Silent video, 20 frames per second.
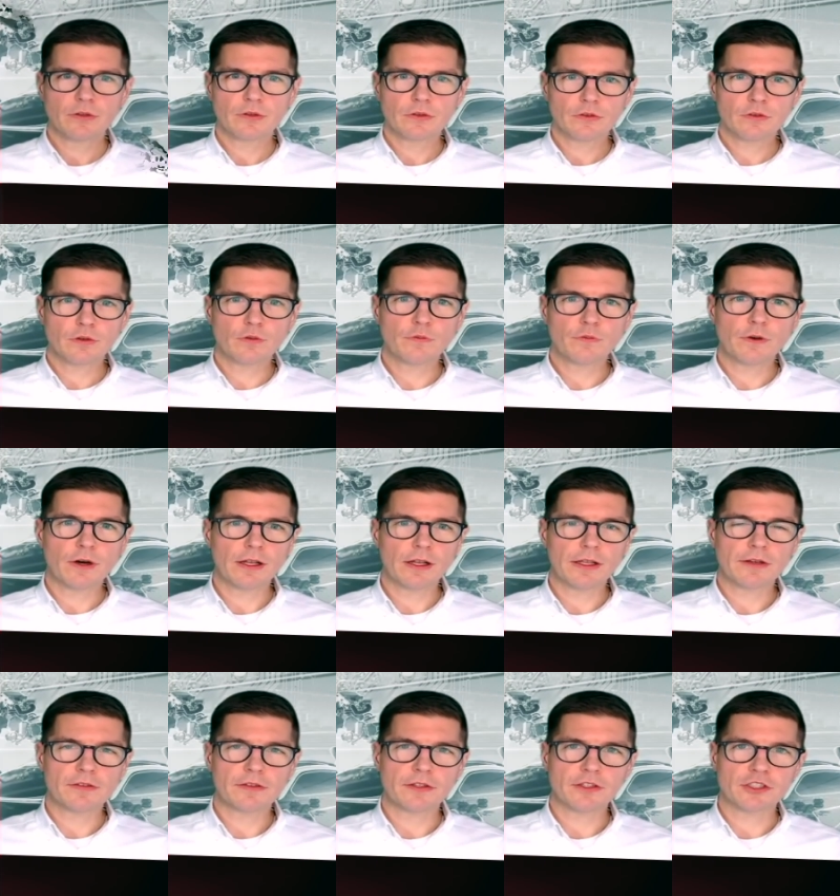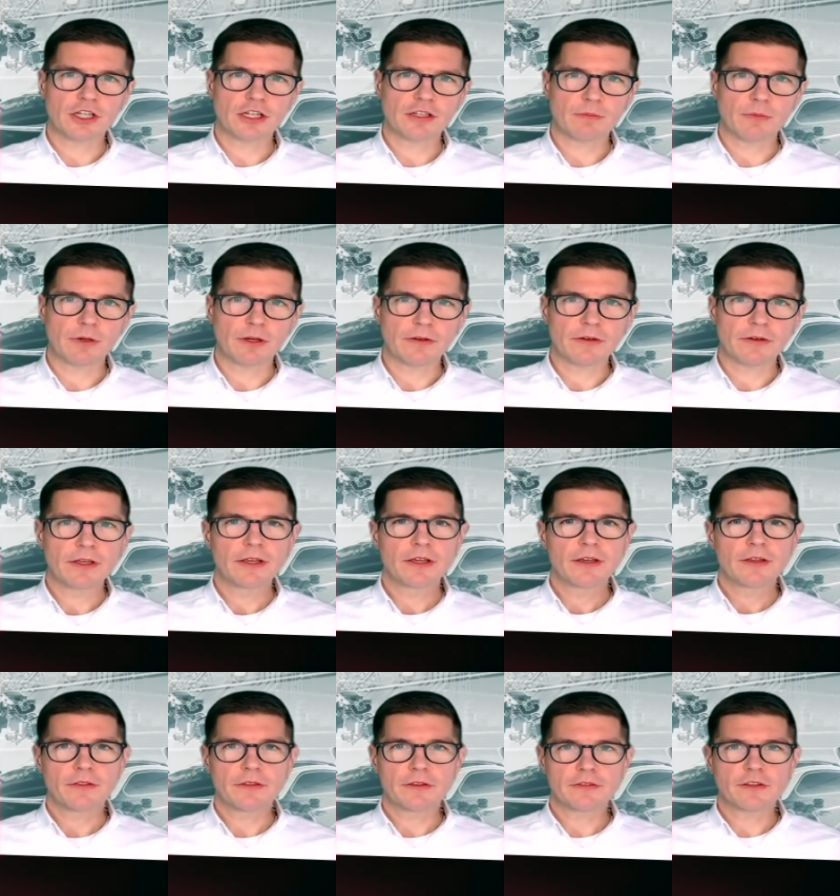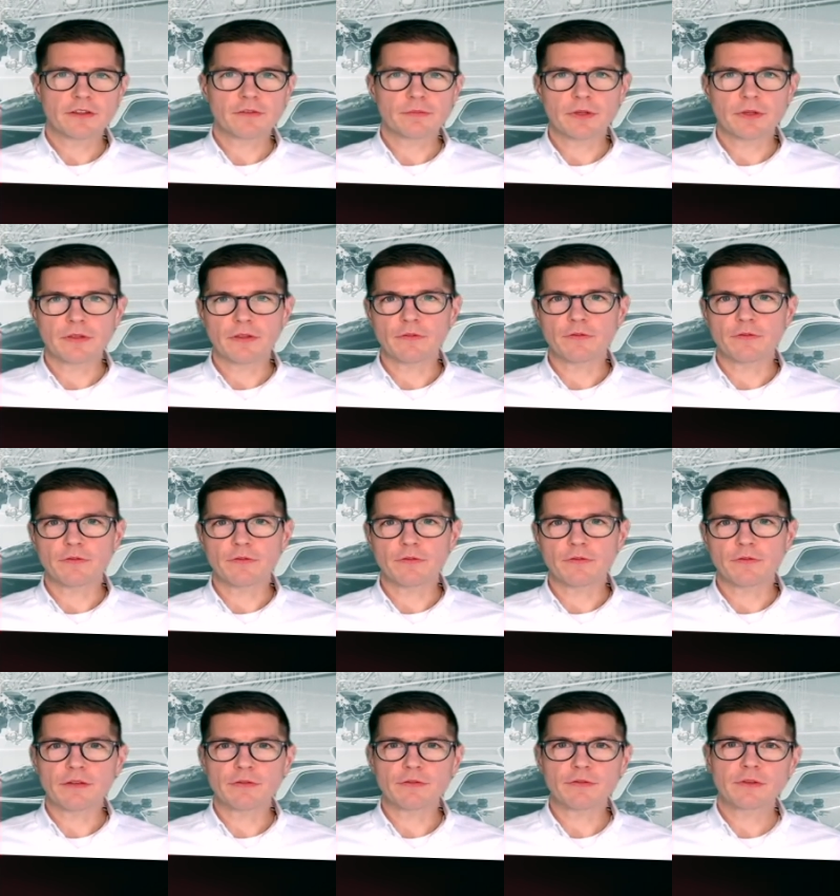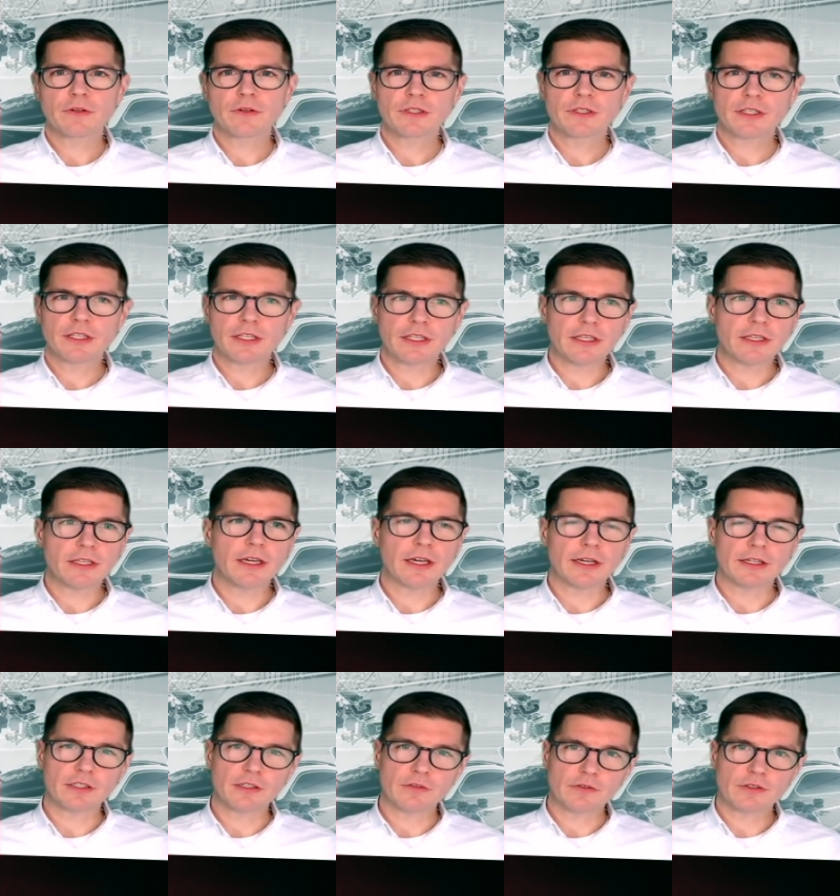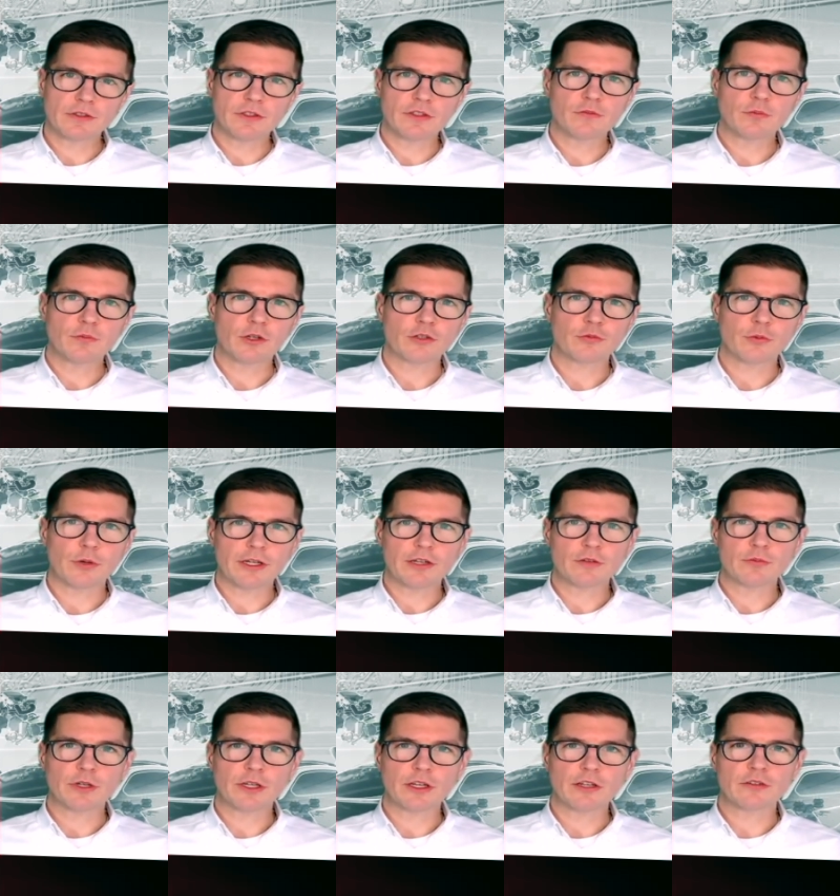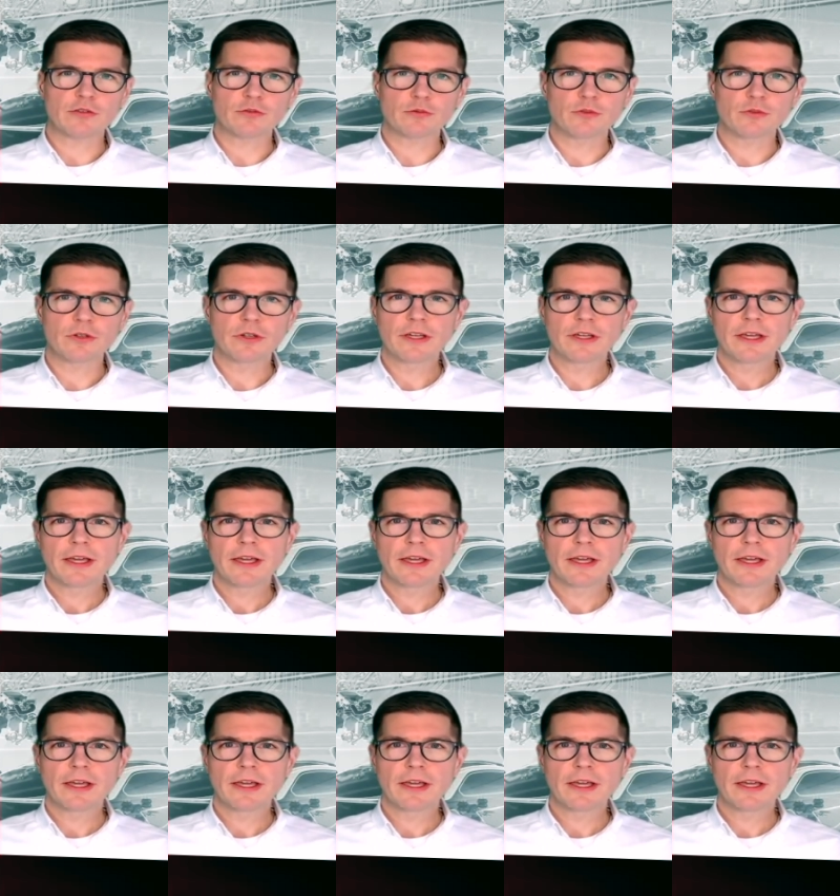So far, ladies and gentlemen, this has been the five key activities for 2022.